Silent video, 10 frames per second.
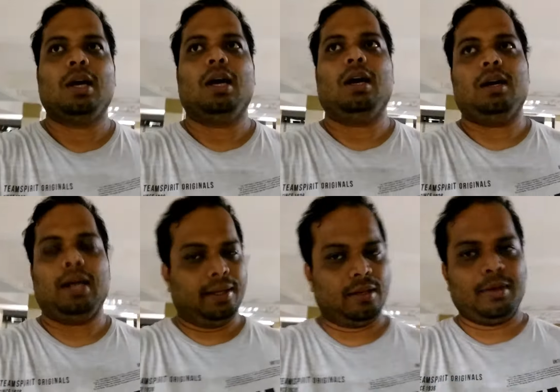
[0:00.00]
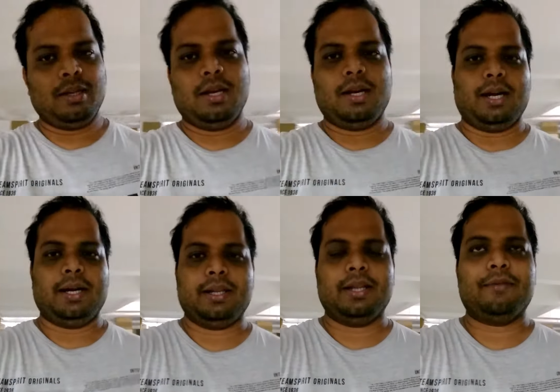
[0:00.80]
uh, Hyderabad
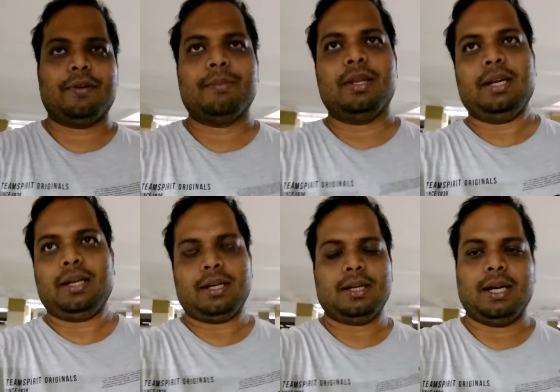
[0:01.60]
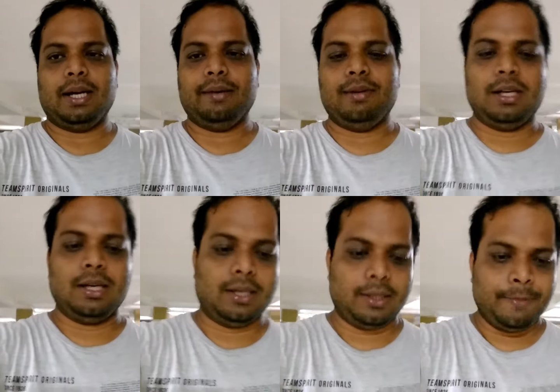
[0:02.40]
and then from there I
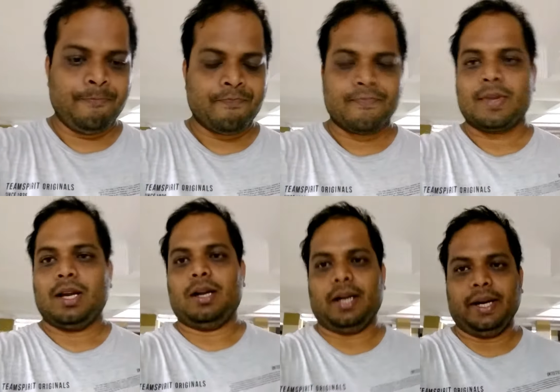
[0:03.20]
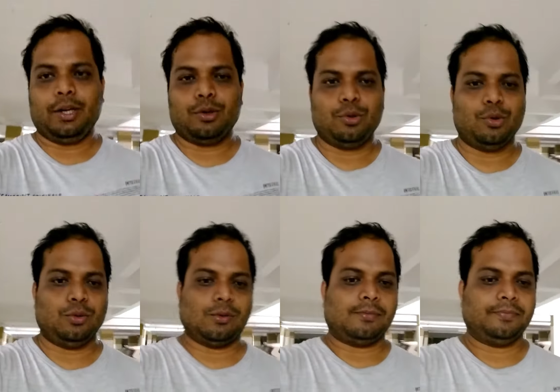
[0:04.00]
will uh, right
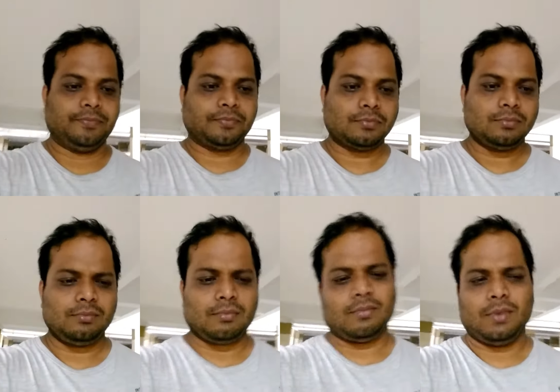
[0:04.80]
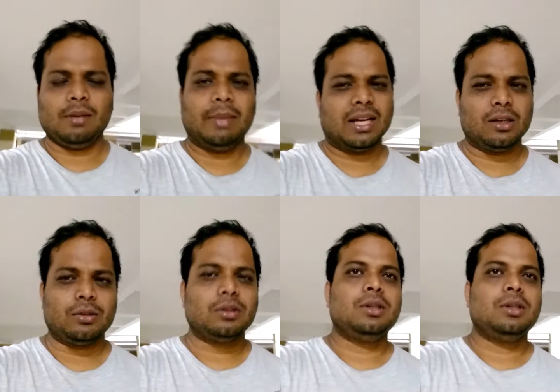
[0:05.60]
to Bangalore.